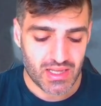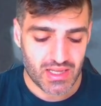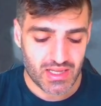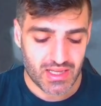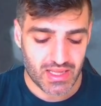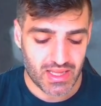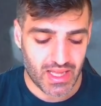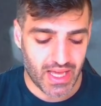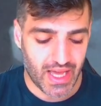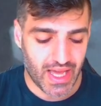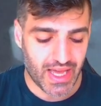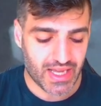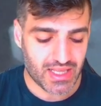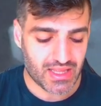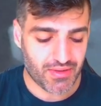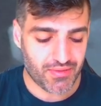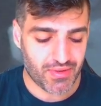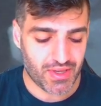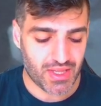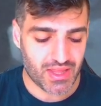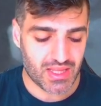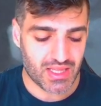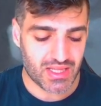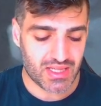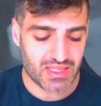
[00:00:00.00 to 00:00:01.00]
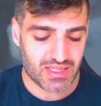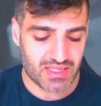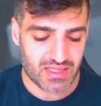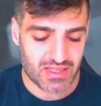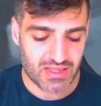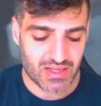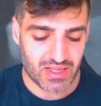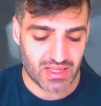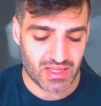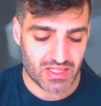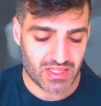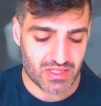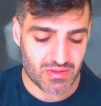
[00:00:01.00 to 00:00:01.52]
You're going to activate this.
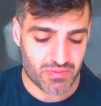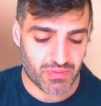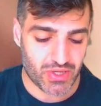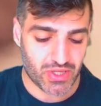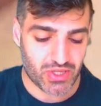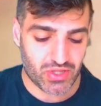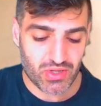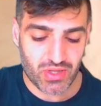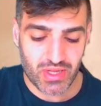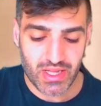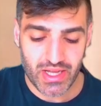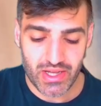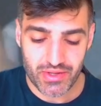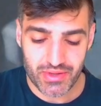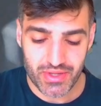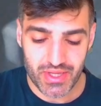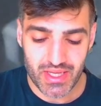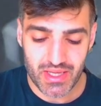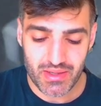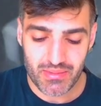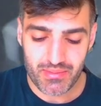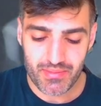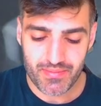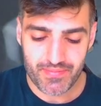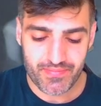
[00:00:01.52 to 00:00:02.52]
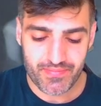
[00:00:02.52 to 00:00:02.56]
You're going to special out him.